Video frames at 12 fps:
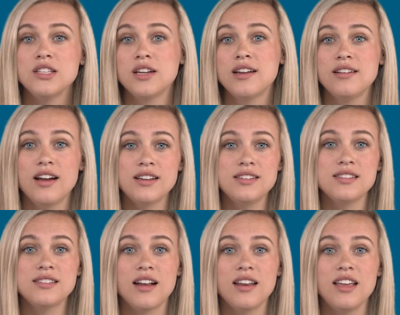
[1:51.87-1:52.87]
to conduct a
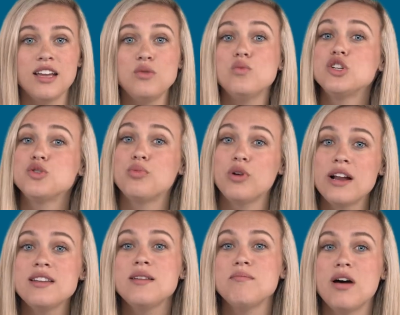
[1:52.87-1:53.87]
study in which
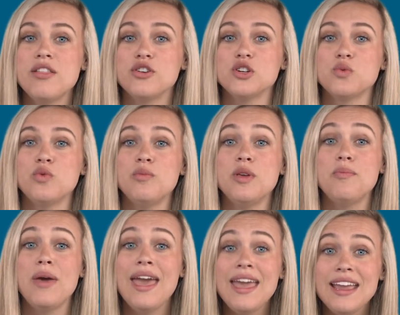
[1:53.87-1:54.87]
pregnant mothers will be
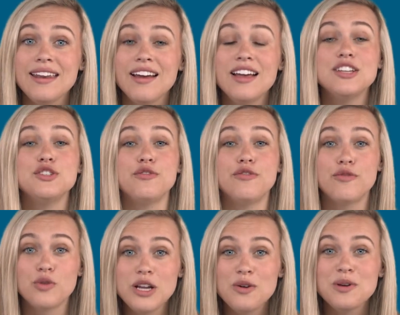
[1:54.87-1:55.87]
paid to
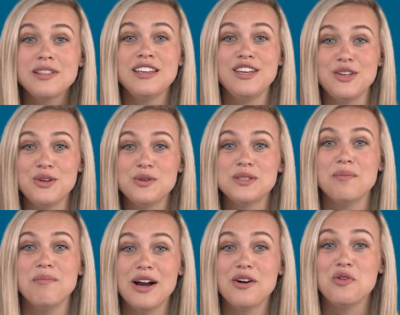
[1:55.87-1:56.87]
frequently use
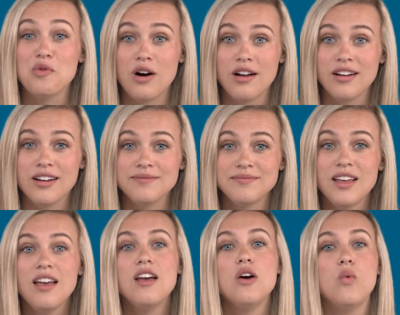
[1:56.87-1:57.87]
marijuana.
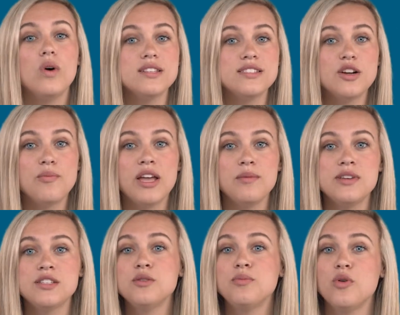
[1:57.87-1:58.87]
Once their
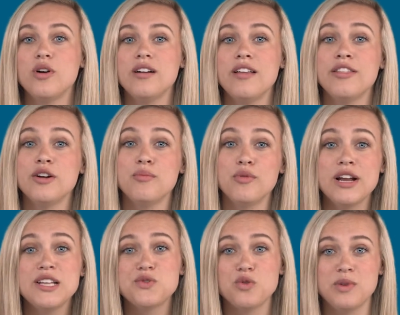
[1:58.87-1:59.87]
babies are born, their
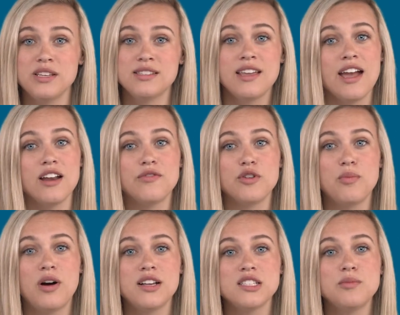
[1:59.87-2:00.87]
brains will be scanned for
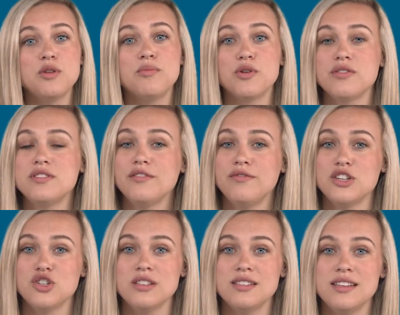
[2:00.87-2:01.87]
possible birth
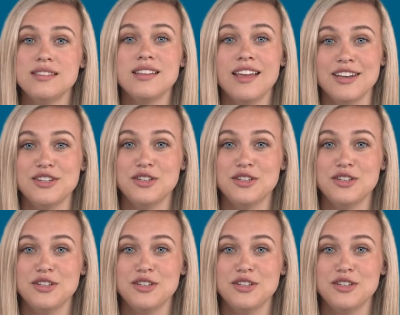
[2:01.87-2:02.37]
deficiencies and